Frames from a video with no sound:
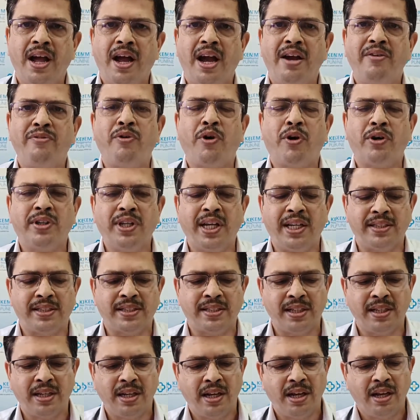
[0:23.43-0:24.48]
And for
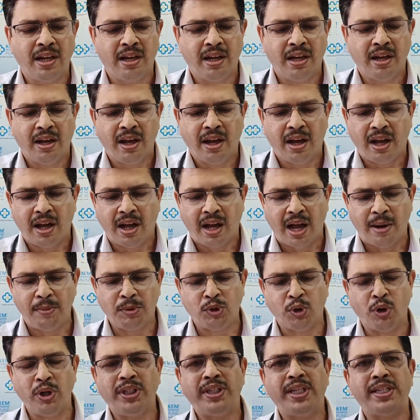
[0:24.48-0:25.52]
this, I am
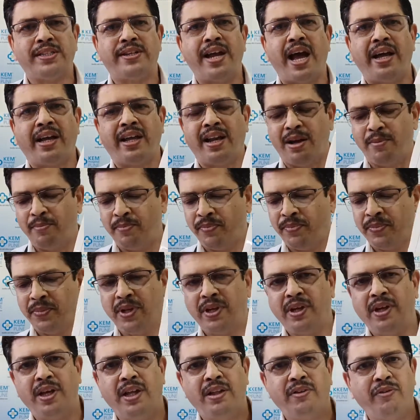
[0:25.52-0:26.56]
showing this diagram
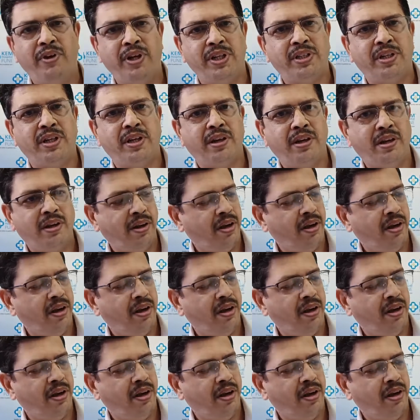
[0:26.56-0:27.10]
in which,